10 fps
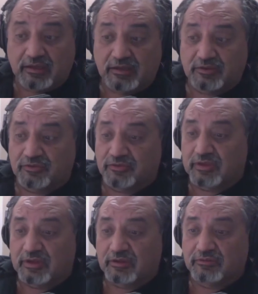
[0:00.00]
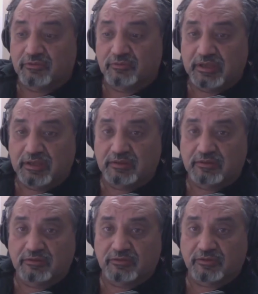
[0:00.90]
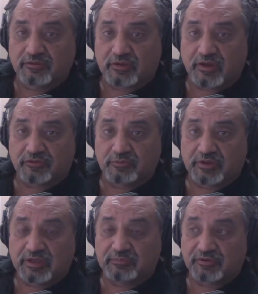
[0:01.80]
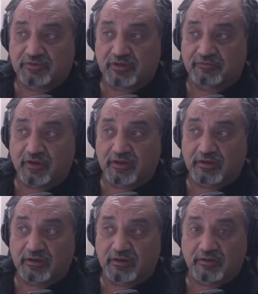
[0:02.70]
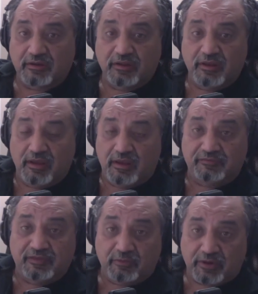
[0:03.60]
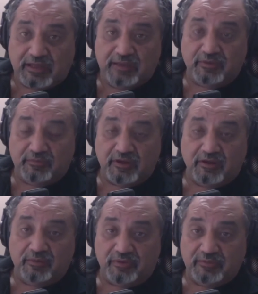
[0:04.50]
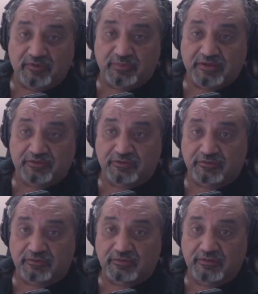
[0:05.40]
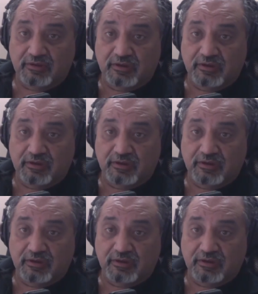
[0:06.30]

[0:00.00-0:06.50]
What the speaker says: Is does the customer keep their stuff on if they want to keep something on a premise-based server